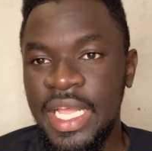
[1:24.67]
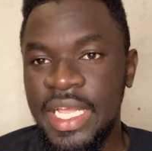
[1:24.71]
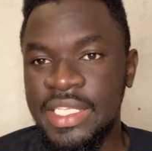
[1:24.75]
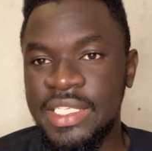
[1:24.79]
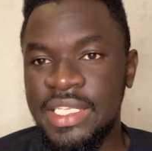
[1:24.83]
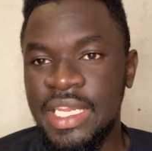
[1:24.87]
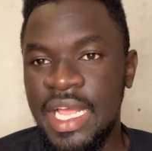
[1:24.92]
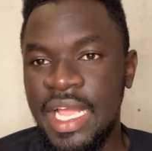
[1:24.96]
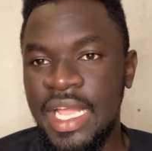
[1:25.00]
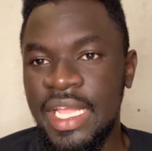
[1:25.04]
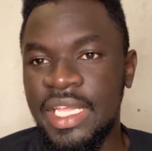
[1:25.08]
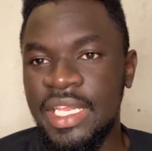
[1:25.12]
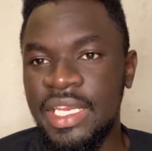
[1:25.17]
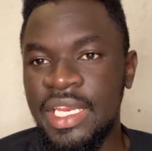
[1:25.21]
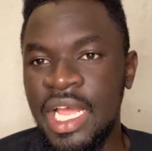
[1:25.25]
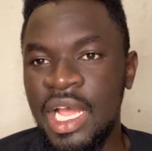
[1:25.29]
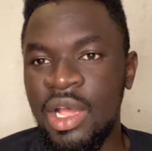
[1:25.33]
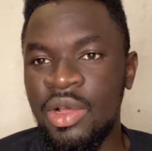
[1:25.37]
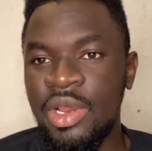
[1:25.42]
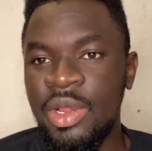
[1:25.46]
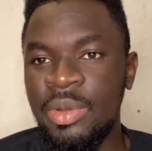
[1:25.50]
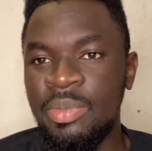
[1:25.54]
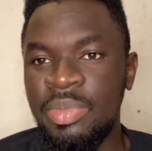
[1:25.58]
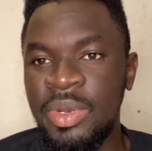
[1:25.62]
It's like
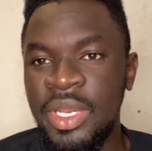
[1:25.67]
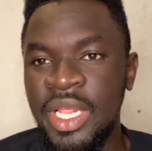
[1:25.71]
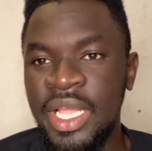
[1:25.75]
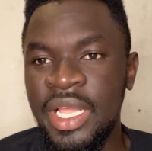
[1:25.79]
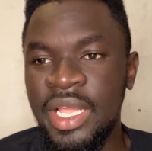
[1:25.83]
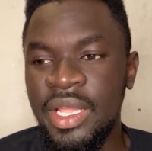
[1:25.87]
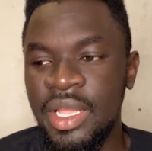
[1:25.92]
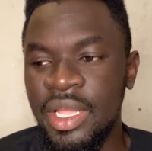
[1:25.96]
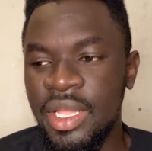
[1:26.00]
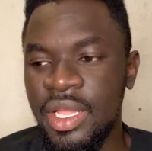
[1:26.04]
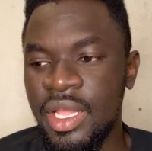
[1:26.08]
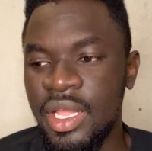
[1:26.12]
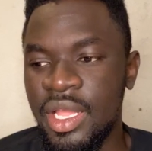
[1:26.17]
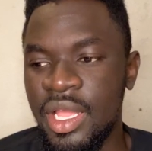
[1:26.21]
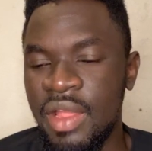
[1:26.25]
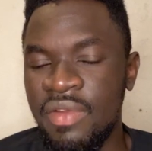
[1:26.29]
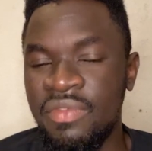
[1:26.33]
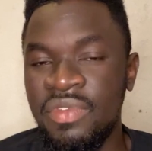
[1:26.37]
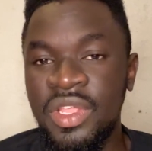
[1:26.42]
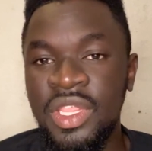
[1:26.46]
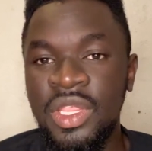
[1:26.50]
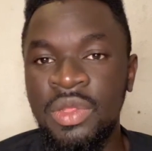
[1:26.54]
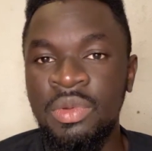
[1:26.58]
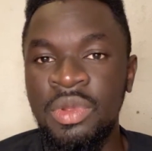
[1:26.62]
now they play
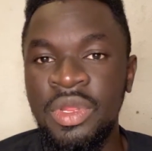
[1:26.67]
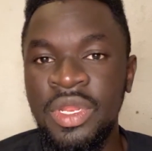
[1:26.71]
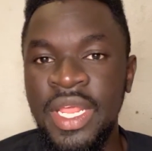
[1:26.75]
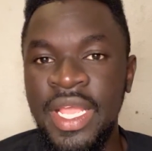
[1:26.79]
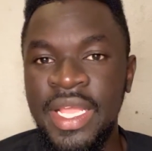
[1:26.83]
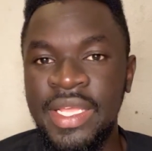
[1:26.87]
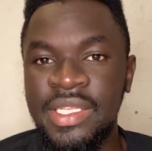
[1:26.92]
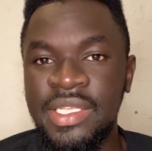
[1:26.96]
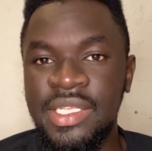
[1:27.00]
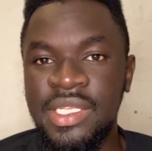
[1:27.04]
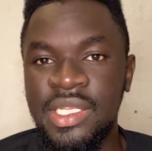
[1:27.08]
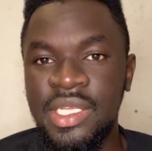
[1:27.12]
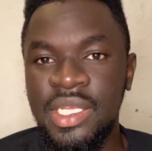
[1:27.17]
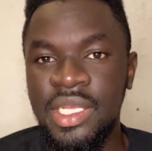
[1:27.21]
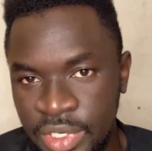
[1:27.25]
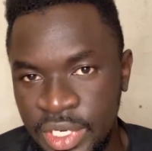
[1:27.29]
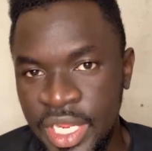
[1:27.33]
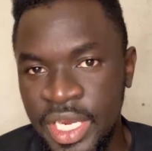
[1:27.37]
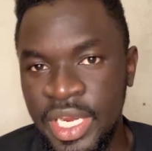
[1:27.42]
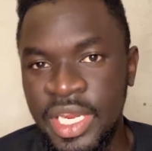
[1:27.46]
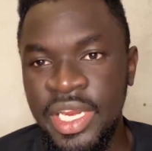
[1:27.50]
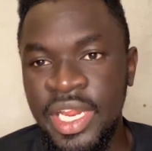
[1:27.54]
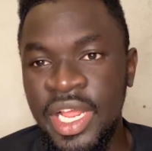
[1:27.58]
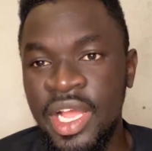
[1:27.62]
every 3 days.
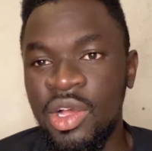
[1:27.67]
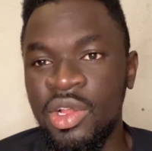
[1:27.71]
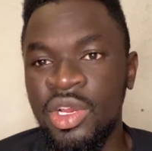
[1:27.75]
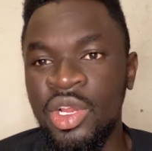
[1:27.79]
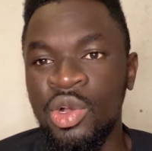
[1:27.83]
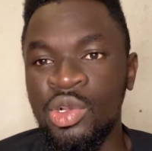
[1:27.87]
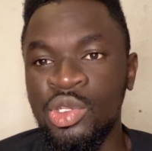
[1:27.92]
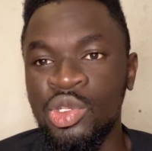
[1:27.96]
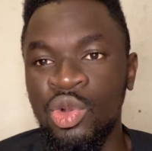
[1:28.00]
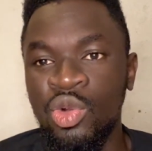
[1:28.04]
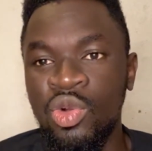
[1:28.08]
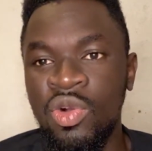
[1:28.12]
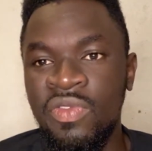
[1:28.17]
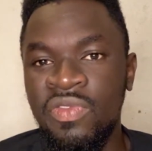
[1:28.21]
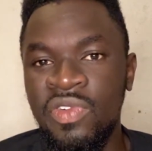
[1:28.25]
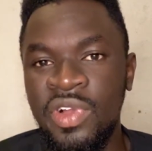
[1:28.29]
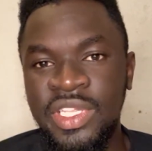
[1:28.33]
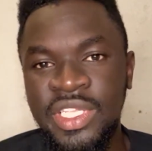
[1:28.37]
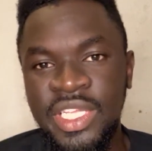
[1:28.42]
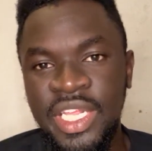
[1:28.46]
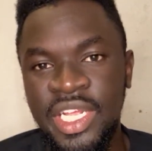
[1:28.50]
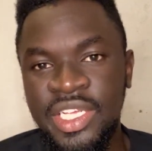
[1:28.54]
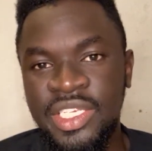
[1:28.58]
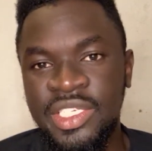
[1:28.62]
Then they also go
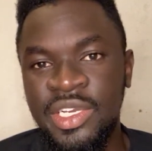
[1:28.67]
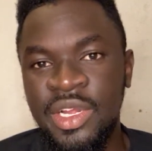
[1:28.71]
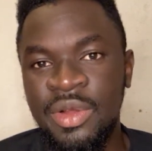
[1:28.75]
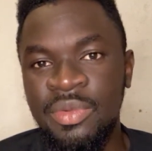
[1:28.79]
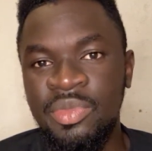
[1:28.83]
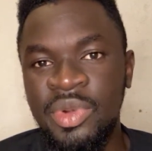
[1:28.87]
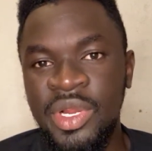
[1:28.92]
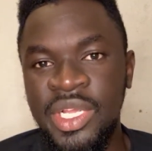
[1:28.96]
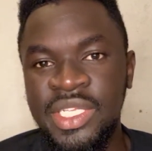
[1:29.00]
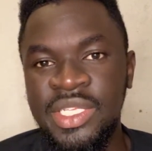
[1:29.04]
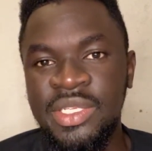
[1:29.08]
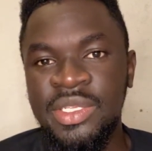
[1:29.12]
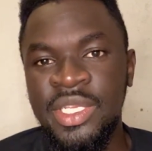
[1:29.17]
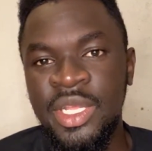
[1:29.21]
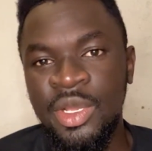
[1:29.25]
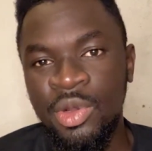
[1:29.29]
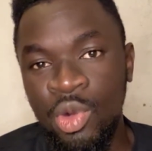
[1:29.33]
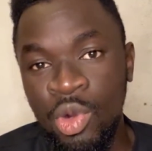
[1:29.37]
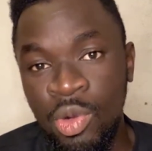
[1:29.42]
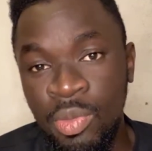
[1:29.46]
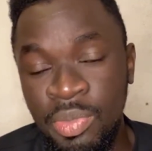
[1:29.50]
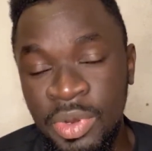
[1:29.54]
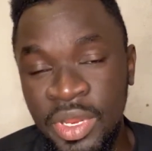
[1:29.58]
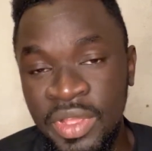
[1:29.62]
for international breaks.
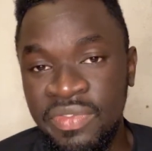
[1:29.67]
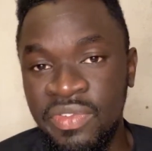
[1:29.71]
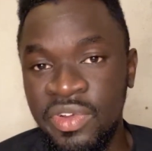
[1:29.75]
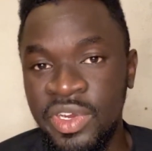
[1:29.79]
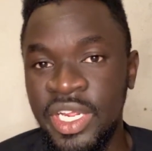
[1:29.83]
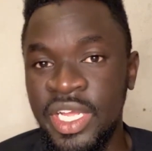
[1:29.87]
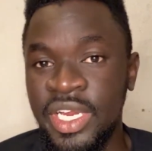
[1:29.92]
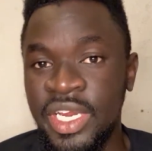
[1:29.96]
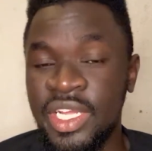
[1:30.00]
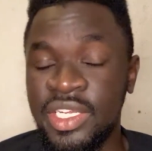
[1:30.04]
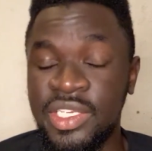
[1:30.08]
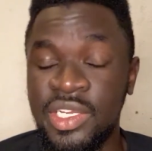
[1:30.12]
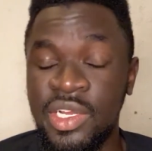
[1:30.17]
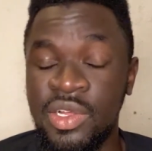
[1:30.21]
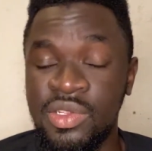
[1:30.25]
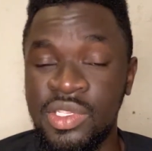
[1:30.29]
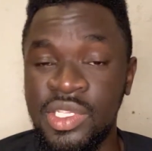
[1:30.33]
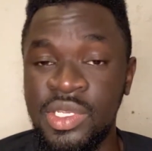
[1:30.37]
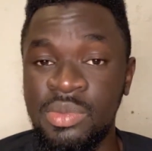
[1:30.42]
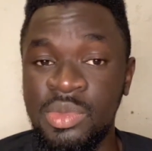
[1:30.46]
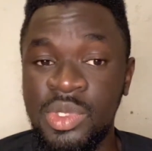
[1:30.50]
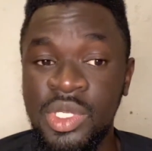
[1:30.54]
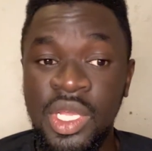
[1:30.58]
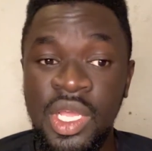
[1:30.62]
They go play for their national
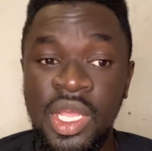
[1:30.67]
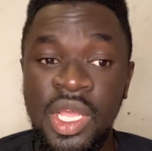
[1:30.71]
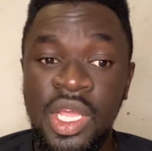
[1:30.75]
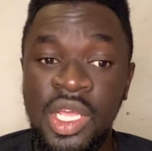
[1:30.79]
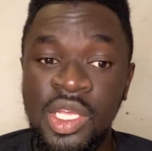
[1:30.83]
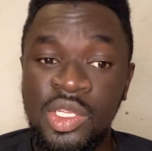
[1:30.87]
teams.